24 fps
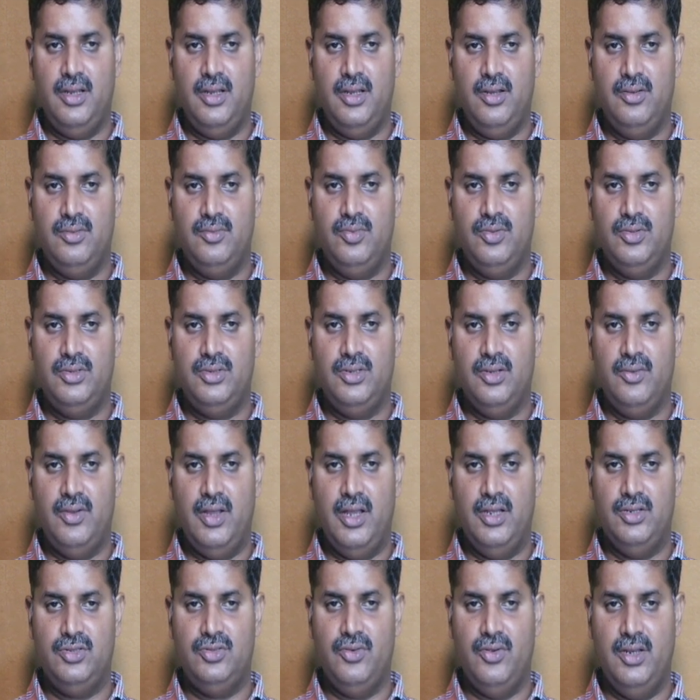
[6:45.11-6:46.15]
output
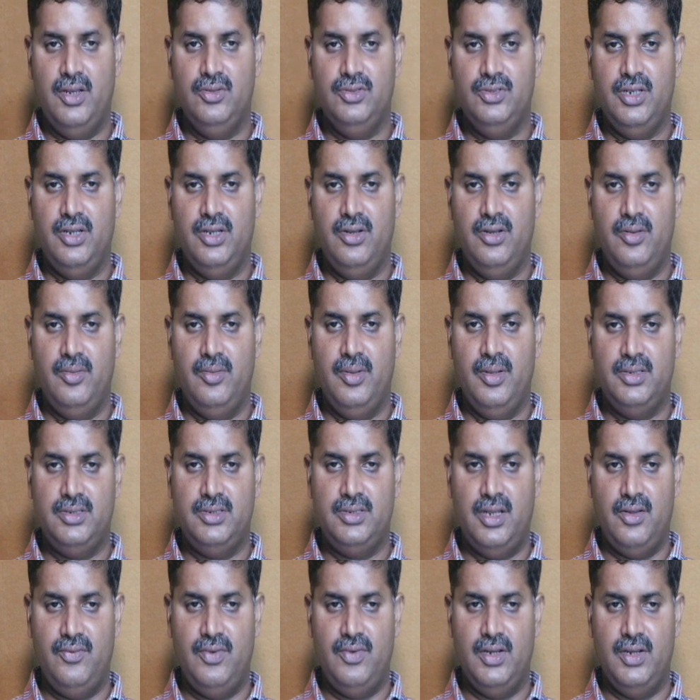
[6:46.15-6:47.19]
hash value generated by
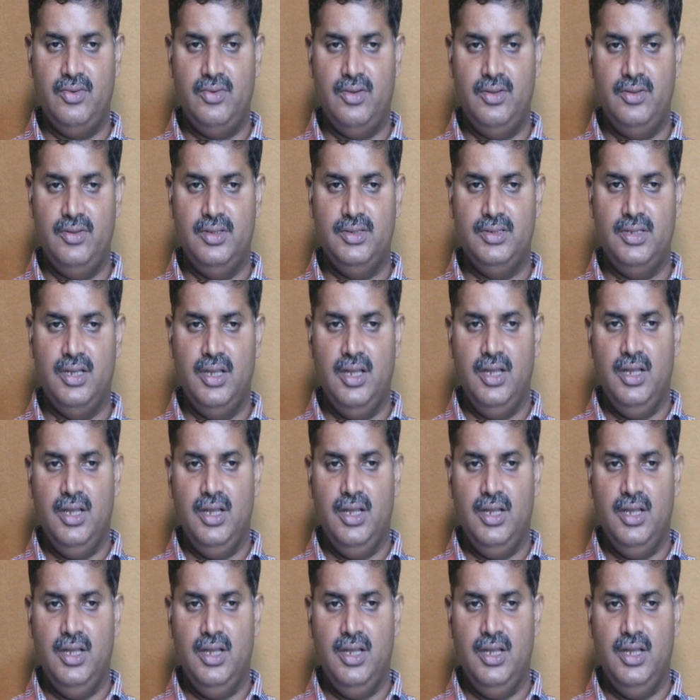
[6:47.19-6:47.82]
SHA-512 is